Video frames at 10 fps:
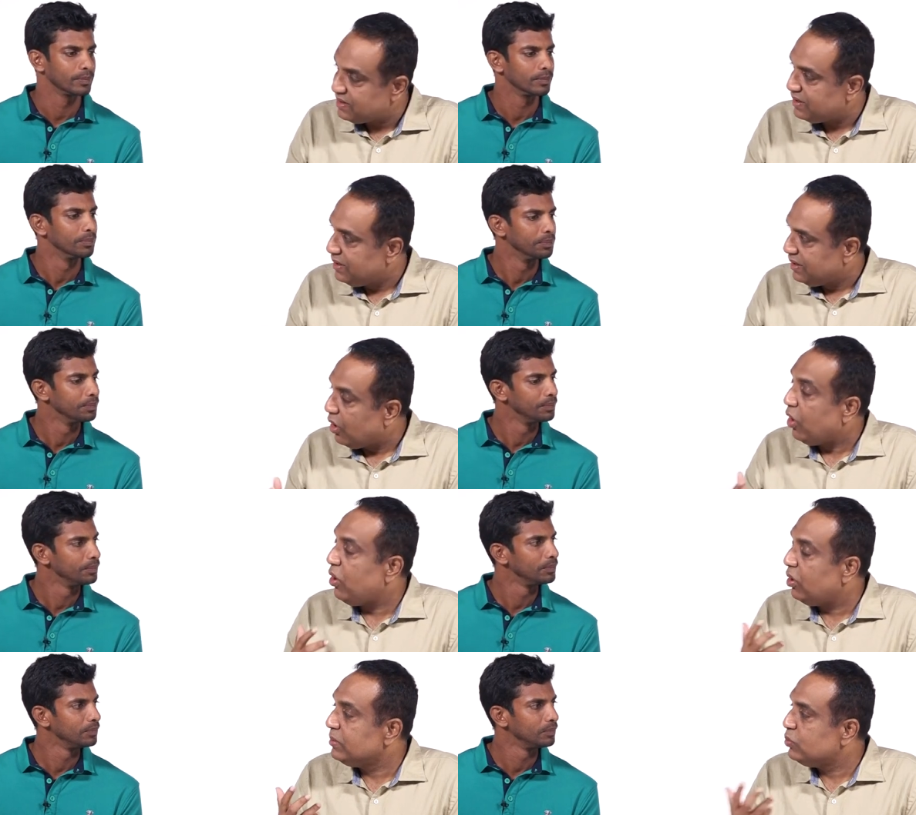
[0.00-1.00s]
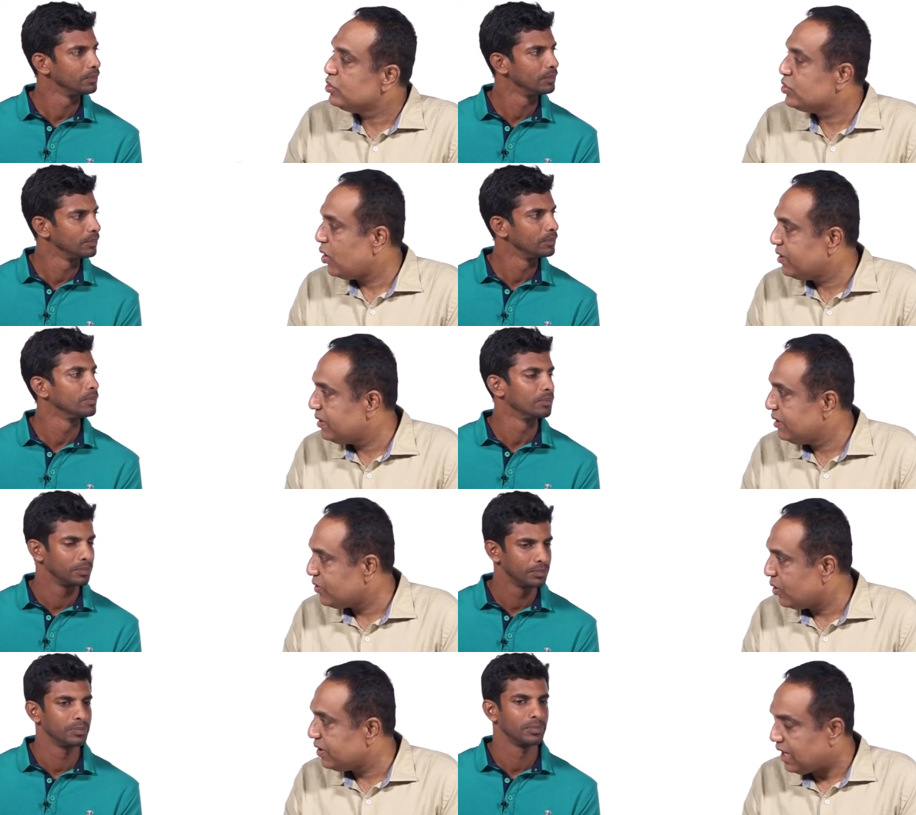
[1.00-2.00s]
Speaker 1: uh, or, or, the most sort,
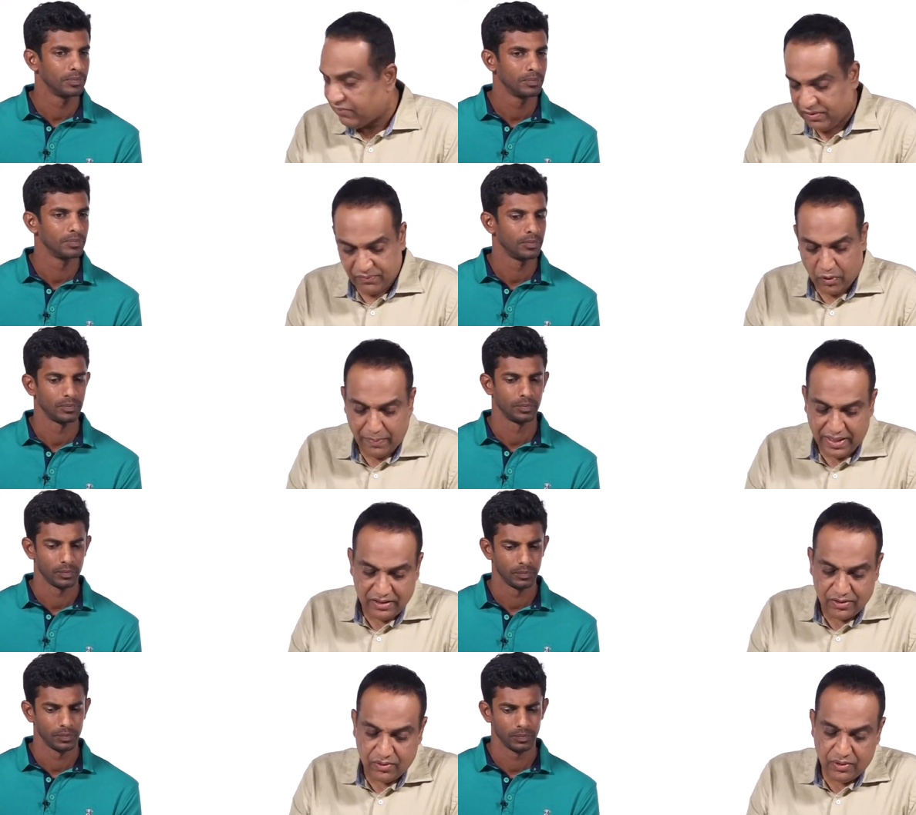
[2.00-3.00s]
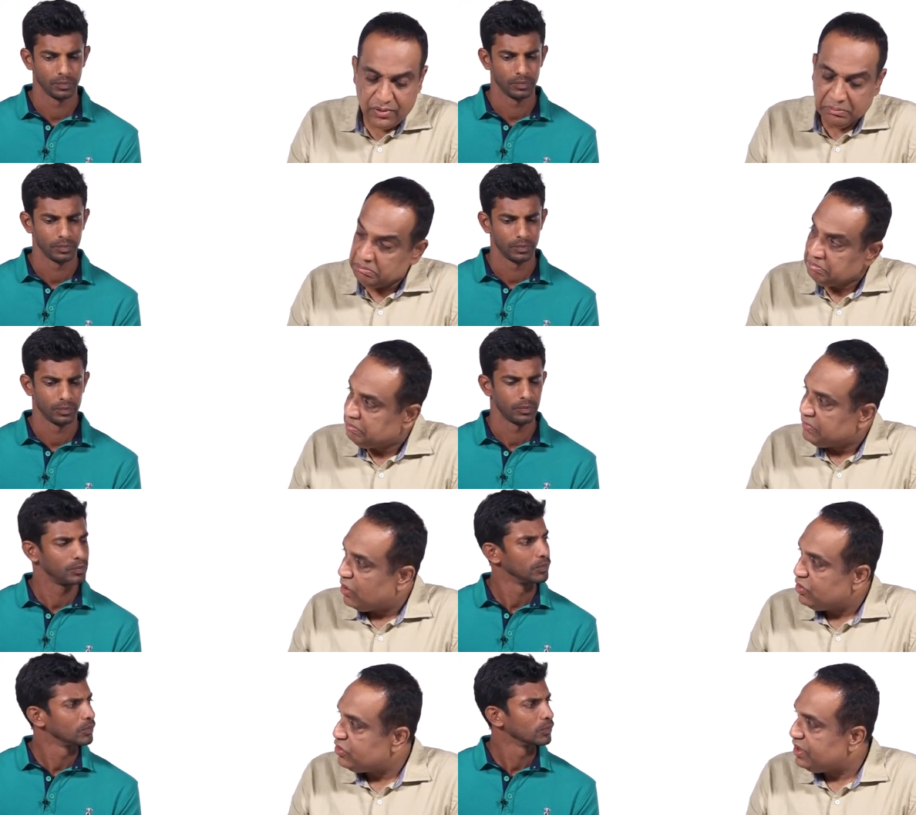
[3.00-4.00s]
sorted after format. So,
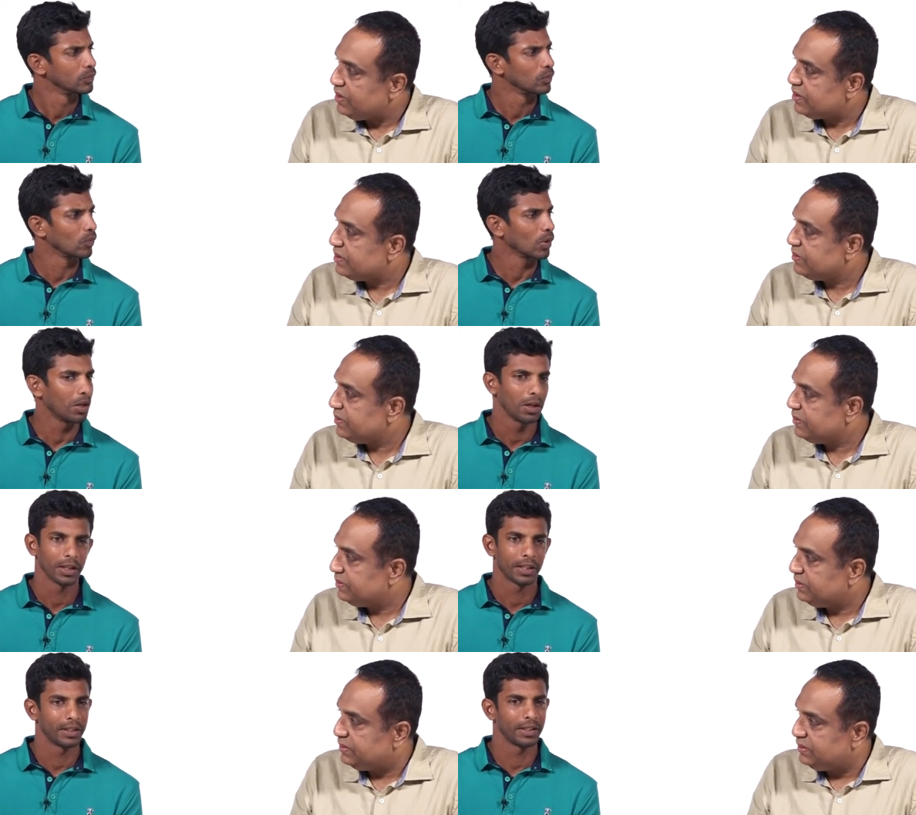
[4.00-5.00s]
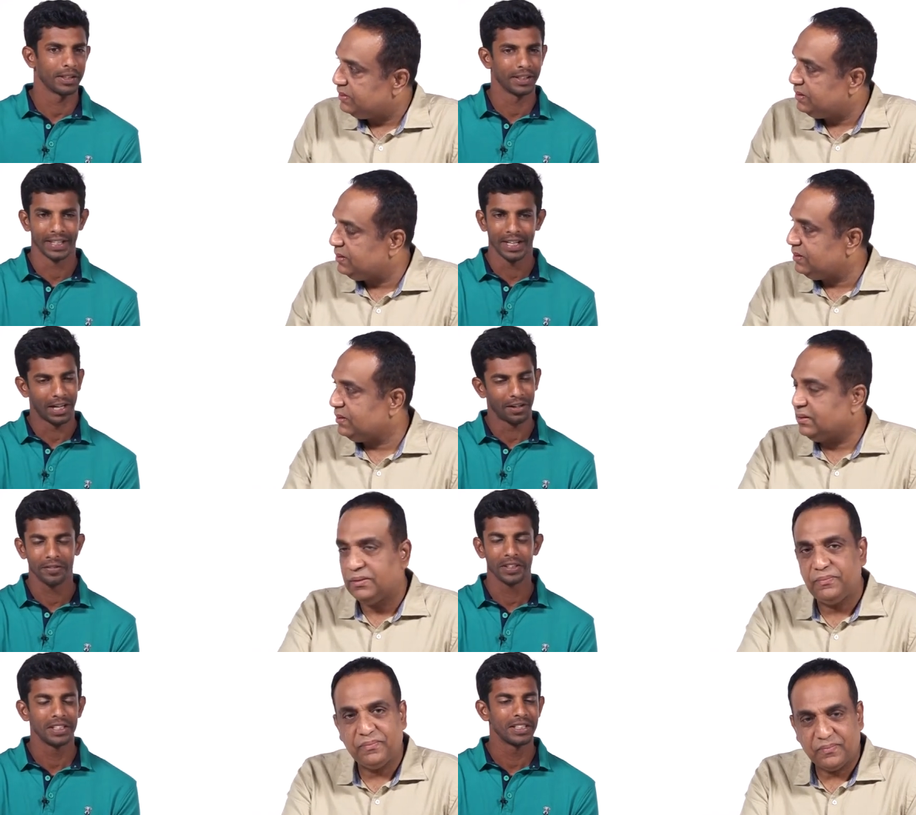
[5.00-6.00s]
how do you see this?
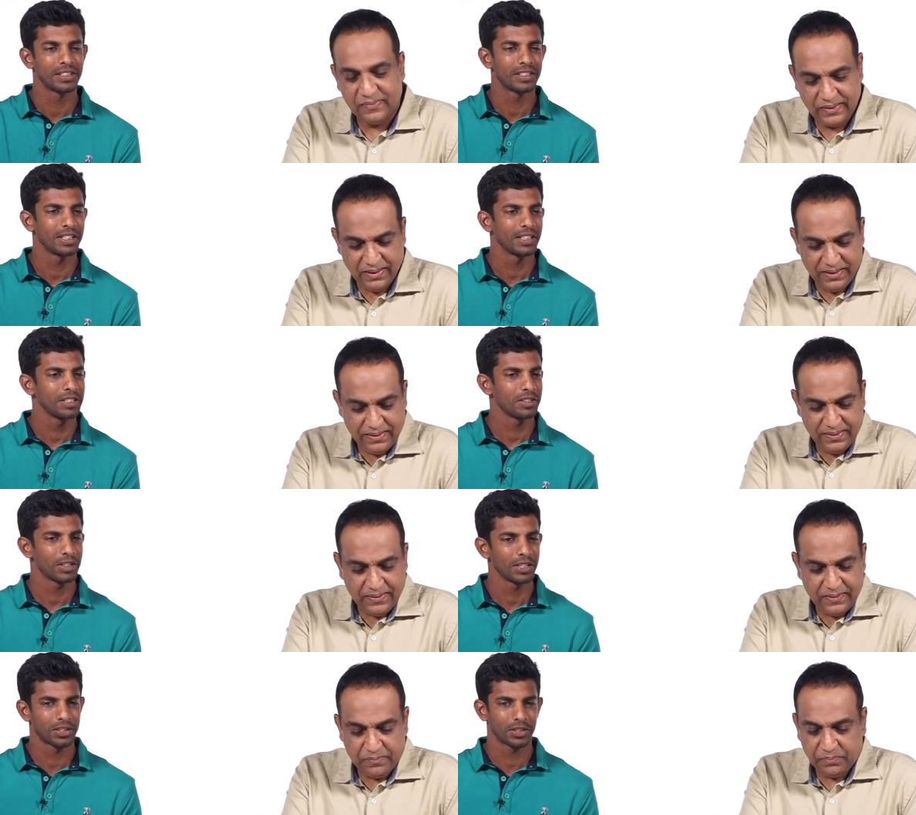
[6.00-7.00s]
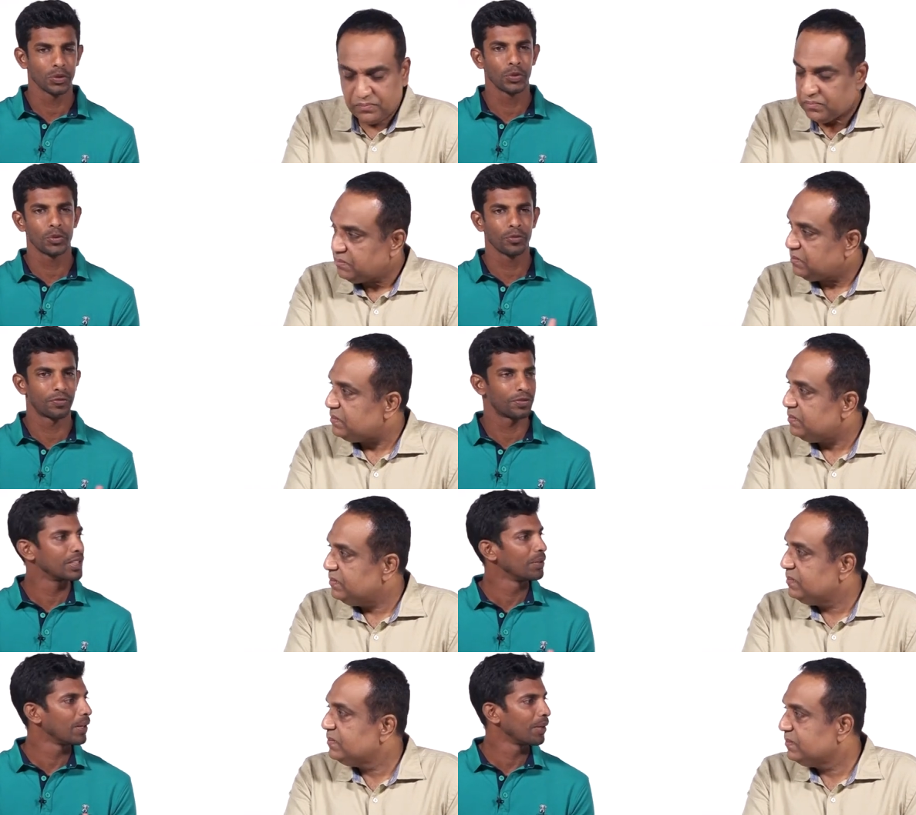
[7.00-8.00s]
Speaker 2: After the Indian series, it's good to
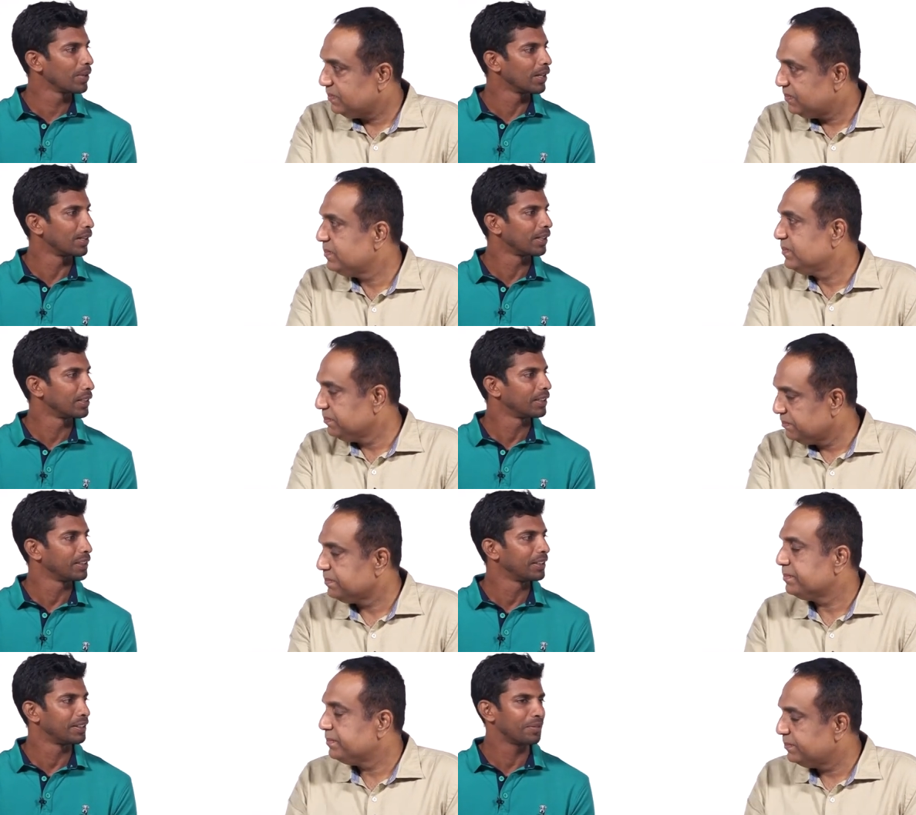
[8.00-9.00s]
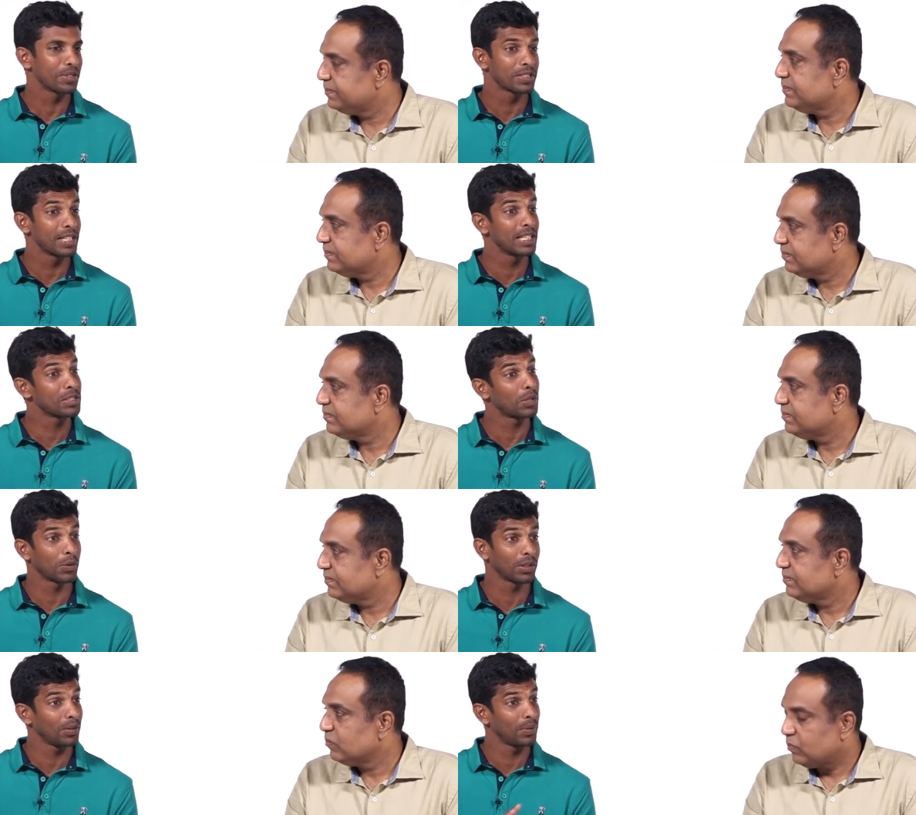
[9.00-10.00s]
see where we are. Mm. Uh, West Indies are
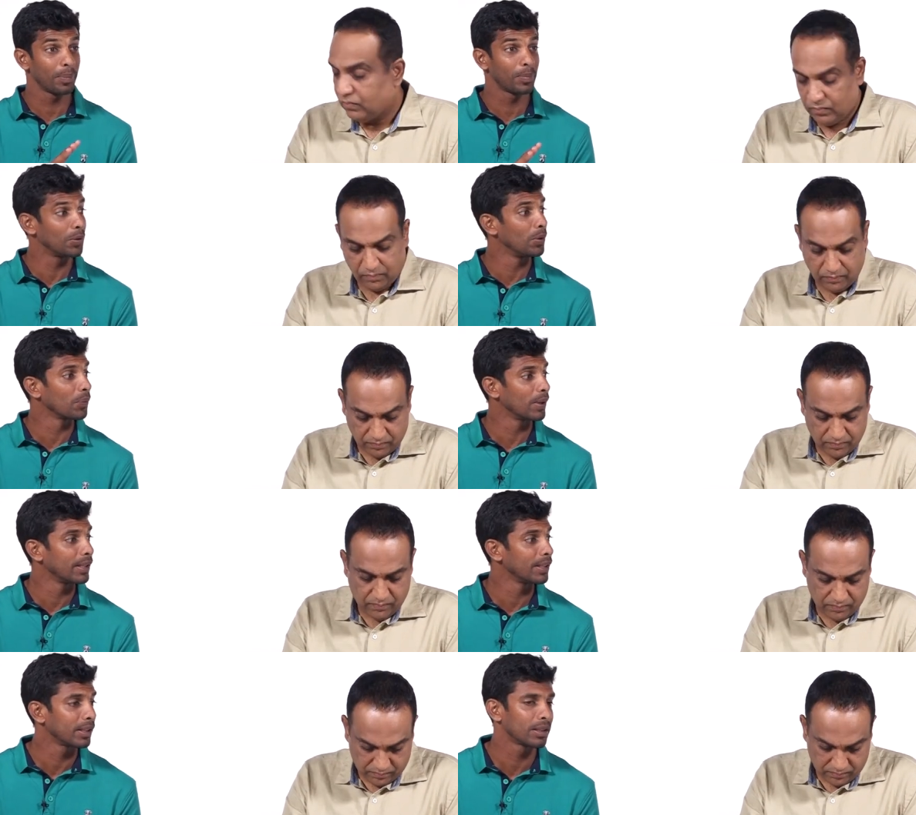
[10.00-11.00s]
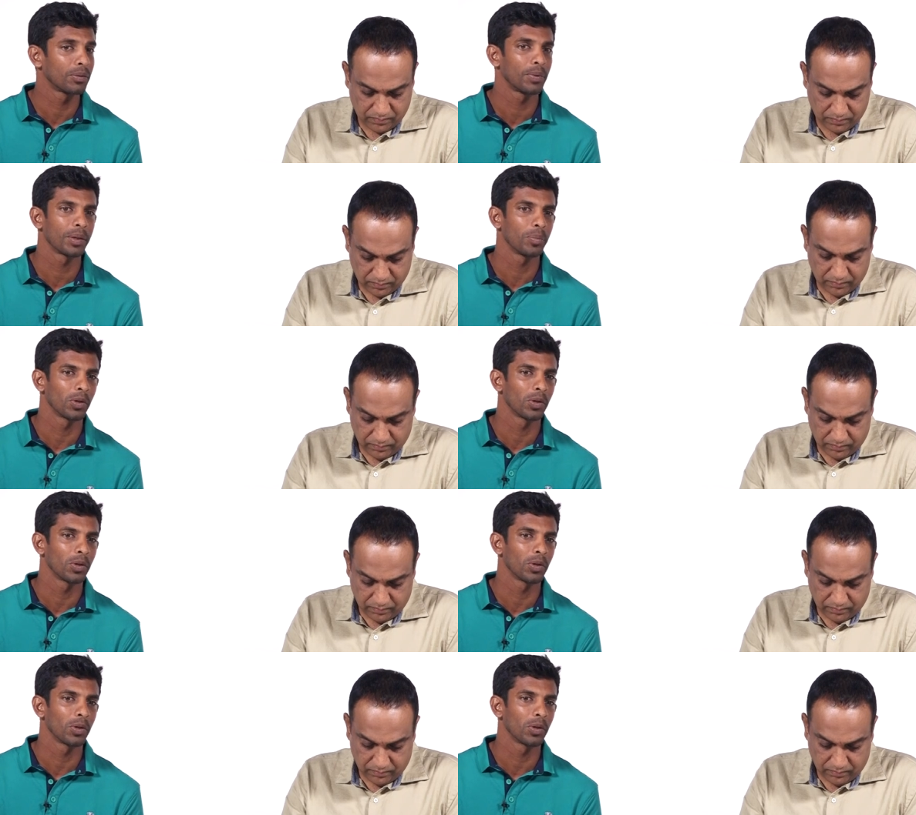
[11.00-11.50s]
on their way up. They're doing well in uh, white